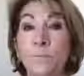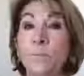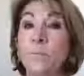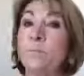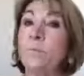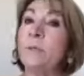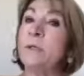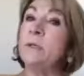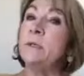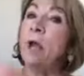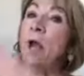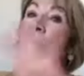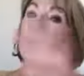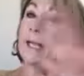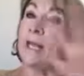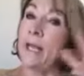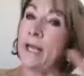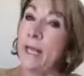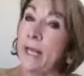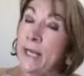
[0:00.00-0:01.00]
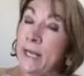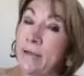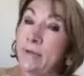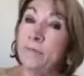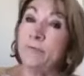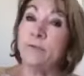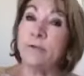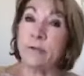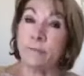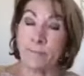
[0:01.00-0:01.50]
but not
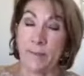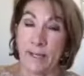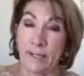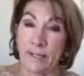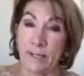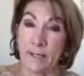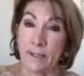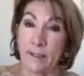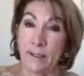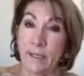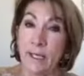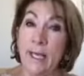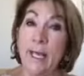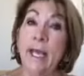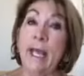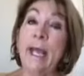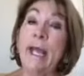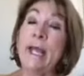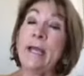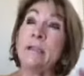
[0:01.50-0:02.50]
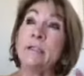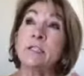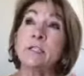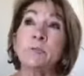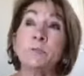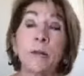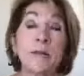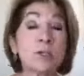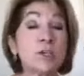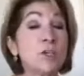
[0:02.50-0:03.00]
everybody. And
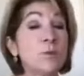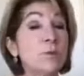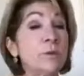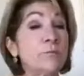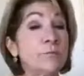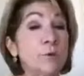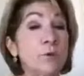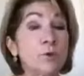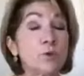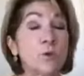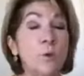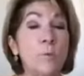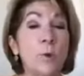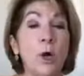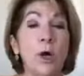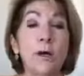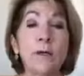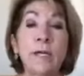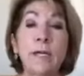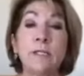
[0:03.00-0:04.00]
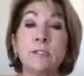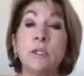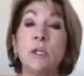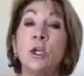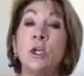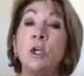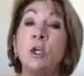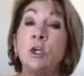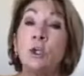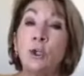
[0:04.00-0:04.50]
especially with virtual parties,
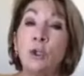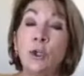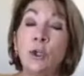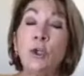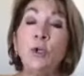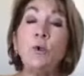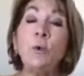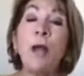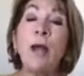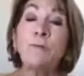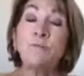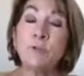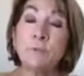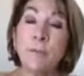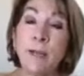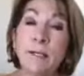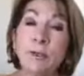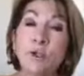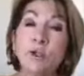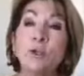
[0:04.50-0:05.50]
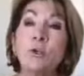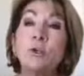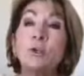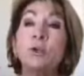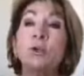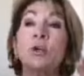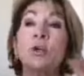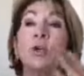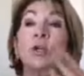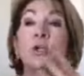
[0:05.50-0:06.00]
you have to make
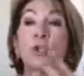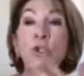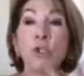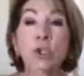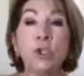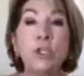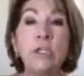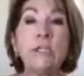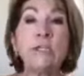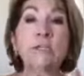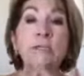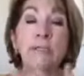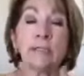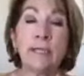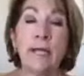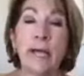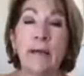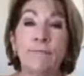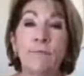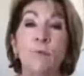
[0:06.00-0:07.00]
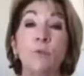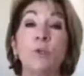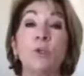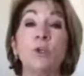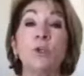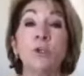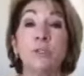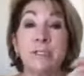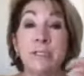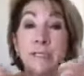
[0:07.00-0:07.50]
sure she is left with a
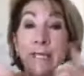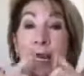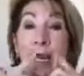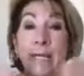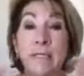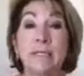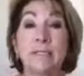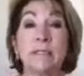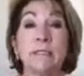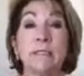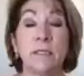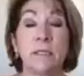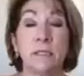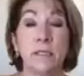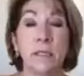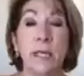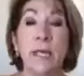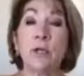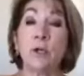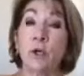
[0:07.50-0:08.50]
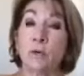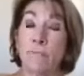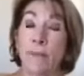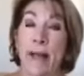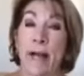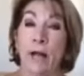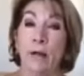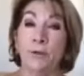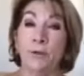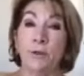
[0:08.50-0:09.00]
good taste in her
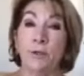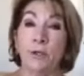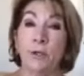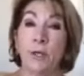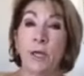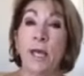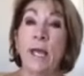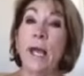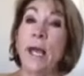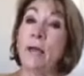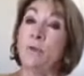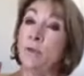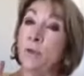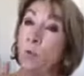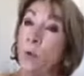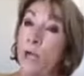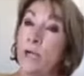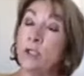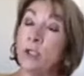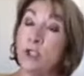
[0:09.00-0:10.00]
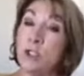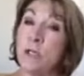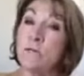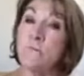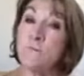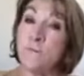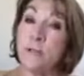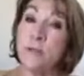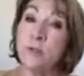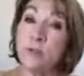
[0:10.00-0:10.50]
mouth. And the way she
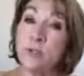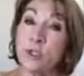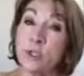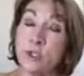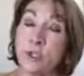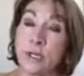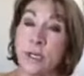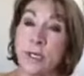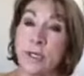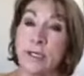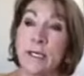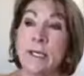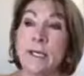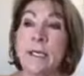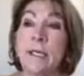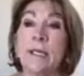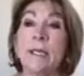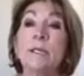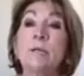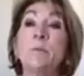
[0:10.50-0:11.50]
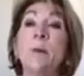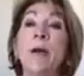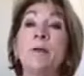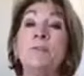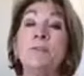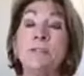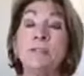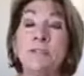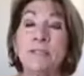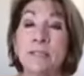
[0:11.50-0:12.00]
feels good is by
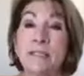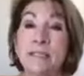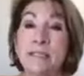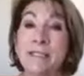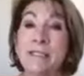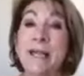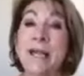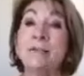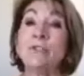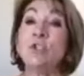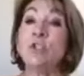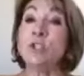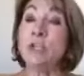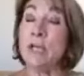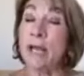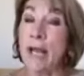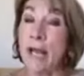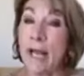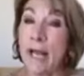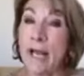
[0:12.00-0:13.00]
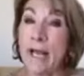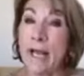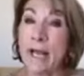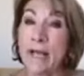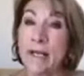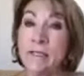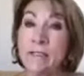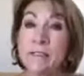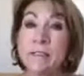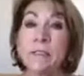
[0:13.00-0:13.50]
the success she
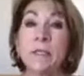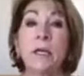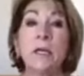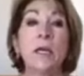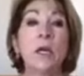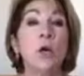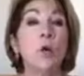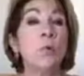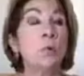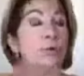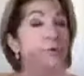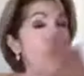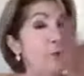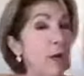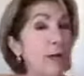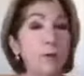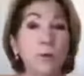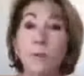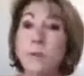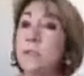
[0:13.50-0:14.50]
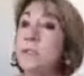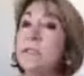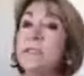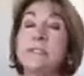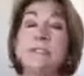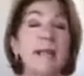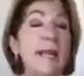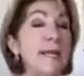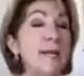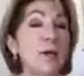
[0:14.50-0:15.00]
has with not only the
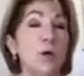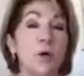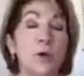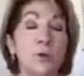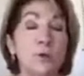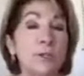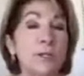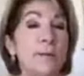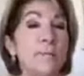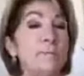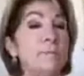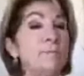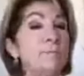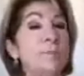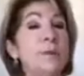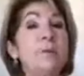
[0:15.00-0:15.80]
sales, but the